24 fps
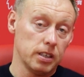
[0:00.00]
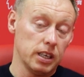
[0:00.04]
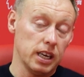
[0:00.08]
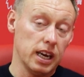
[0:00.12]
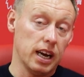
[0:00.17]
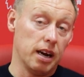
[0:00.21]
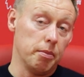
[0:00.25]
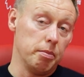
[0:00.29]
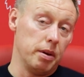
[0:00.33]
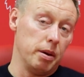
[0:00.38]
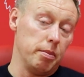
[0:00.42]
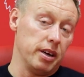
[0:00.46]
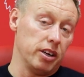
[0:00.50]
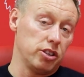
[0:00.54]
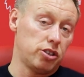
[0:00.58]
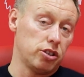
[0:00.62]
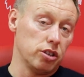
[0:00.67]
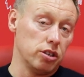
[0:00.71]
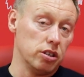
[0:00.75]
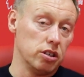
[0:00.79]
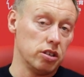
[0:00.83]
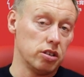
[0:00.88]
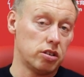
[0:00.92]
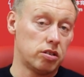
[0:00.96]
yeah, maybe I
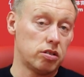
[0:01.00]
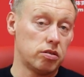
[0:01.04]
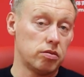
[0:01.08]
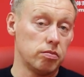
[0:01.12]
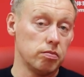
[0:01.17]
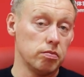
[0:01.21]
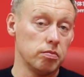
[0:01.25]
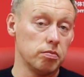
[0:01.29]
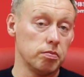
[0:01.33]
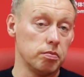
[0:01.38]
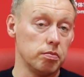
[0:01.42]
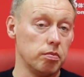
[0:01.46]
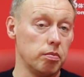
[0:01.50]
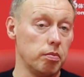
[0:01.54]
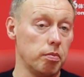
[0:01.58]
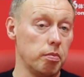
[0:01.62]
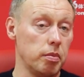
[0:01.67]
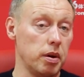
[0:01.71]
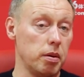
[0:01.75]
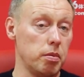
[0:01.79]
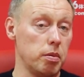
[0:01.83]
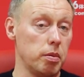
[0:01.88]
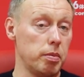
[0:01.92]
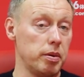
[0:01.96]
shouldn't have
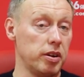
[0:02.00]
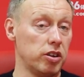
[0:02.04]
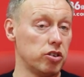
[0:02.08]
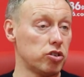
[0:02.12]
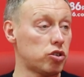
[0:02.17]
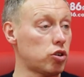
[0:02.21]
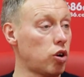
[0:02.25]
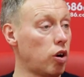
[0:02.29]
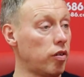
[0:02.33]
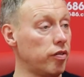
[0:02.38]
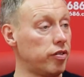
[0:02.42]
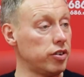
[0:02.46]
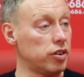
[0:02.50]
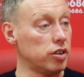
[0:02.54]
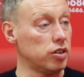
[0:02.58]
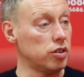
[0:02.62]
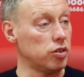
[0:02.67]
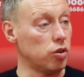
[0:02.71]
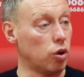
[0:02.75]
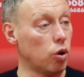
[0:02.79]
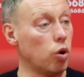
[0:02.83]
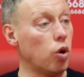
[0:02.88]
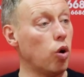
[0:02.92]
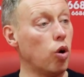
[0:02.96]
maybe been as
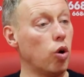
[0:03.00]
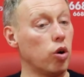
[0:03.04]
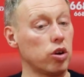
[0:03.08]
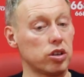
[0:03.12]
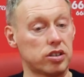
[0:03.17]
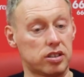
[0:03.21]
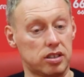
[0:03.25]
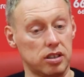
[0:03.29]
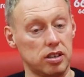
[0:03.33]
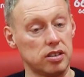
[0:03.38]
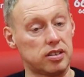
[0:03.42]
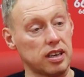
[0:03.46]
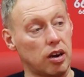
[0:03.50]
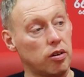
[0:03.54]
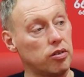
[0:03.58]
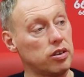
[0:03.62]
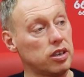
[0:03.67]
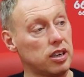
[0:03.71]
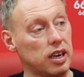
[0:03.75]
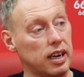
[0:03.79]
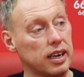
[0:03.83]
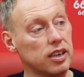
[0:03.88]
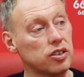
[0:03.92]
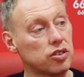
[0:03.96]
confident or, or
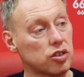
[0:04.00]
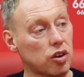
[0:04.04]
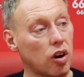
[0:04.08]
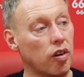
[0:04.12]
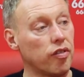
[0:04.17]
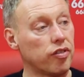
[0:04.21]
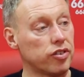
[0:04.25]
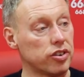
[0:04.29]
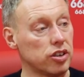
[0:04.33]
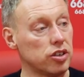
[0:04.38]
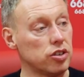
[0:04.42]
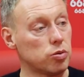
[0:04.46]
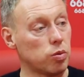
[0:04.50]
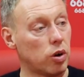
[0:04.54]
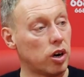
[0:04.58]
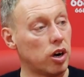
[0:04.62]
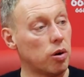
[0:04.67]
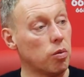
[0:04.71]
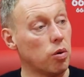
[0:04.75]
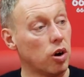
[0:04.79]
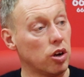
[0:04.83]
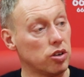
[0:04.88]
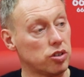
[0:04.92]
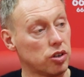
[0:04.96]
sounded like as confident as
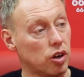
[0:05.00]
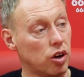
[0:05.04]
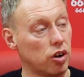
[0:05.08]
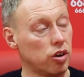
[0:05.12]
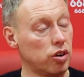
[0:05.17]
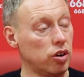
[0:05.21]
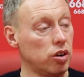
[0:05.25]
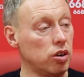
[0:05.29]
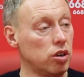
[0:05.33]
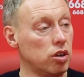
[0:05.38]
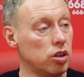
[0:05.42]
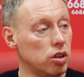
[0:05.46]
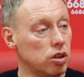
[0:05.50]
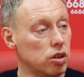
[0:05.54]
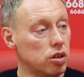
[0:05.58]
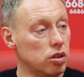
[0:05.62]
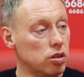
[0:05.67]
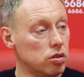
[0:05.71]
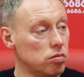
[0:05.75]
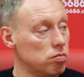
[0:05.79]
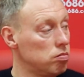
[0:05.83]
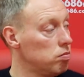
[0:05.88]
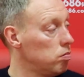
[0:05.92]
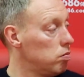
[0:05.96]
what I was on
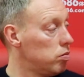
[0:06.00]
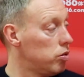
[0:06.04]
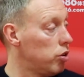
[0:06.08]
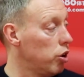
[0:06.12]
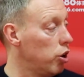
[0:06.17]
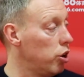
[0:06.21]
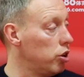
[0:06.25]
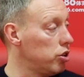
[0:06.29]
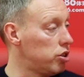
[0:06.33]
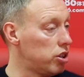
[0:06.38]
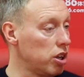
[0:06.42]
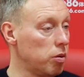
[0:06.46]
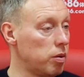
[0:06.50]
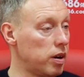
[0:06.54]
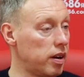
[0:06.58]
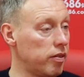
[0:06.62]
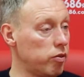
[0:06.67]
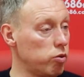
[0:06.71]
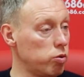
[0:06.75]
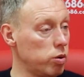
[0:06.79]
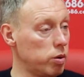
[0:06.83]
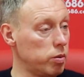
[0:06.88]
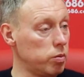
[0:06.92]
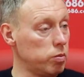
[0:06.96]
Thursday,
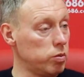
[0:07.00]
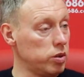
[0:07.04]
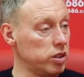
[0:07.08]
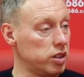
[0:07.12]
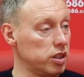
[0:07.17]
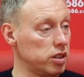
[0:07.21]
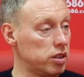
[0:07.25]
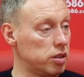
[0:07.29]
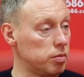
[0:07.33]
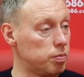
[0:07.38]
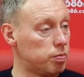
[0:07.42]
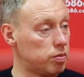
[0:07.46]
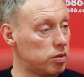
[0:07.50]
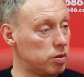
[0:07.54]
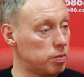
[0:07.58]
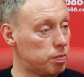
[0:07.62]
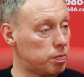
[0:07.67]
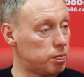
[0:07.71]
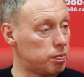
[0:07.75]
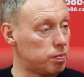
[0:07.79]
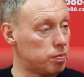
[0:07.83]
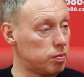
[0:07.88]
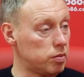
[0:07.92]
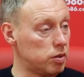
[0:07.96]
wherever we, we did the, the,
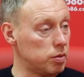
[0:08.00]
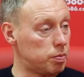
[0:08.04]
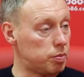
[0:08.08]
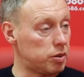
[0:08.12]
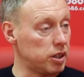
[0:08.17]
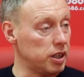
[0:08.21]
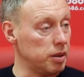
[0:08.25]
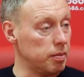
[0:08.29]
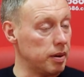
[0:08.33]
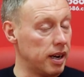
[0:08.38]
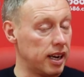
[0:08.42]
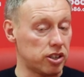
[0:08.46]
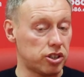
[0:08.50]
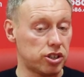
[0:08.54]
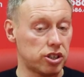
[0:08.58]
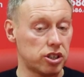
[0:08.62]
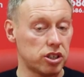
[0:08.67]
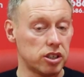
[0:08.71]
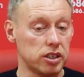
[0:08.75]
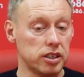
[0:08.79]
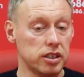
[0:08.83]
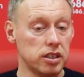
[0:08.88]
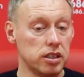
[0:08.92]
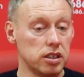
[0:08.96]
the
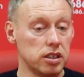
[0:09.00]
pre-match.